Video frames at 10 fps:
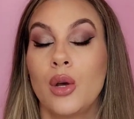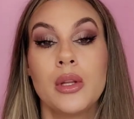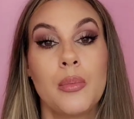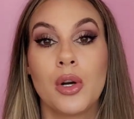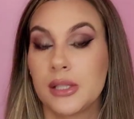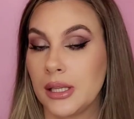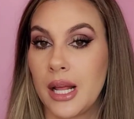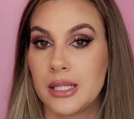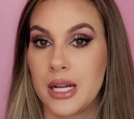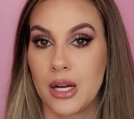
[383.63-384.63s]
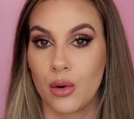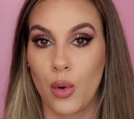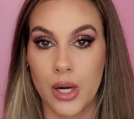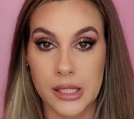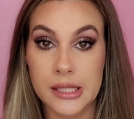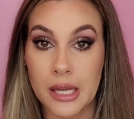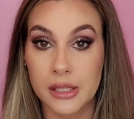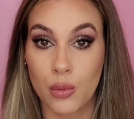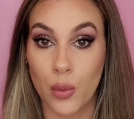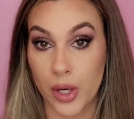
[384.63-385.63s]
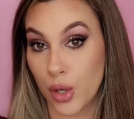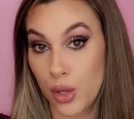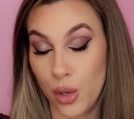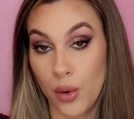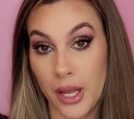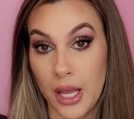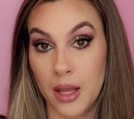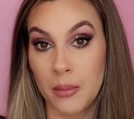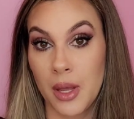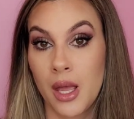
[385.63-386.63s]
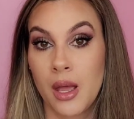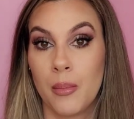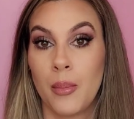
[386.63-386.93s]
the only person that didn't criticize and ridicule him,